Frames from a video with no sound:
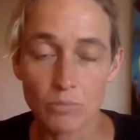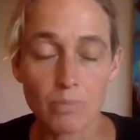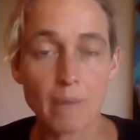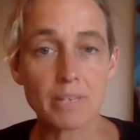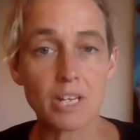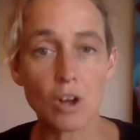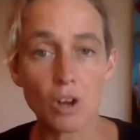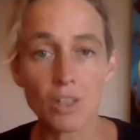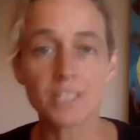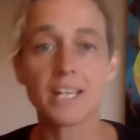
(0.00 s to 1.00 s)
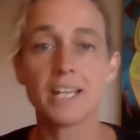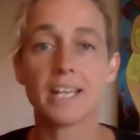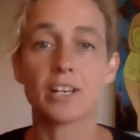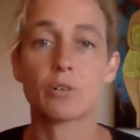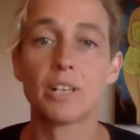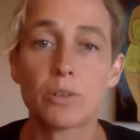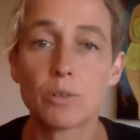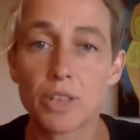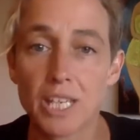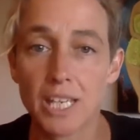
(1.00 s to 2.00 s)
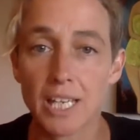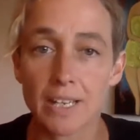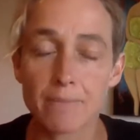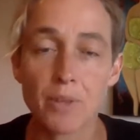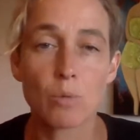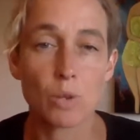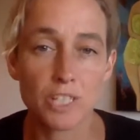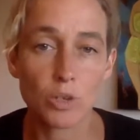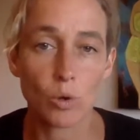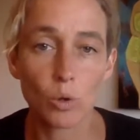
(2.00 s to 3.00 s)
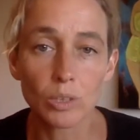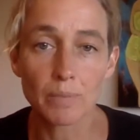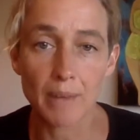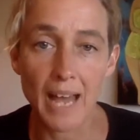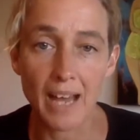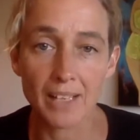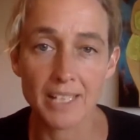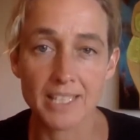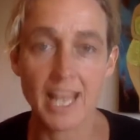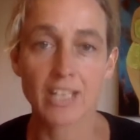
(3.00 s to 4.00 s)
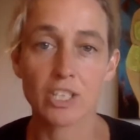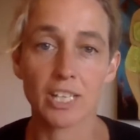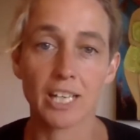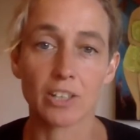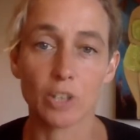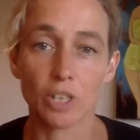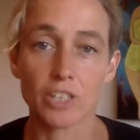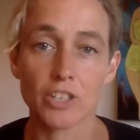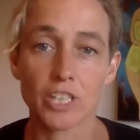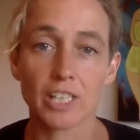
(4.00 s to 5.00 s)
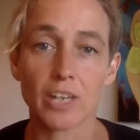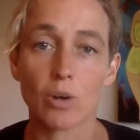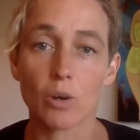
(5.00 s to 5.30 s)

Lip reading: but because in critical thinking, what it's all about is actually acknowledging that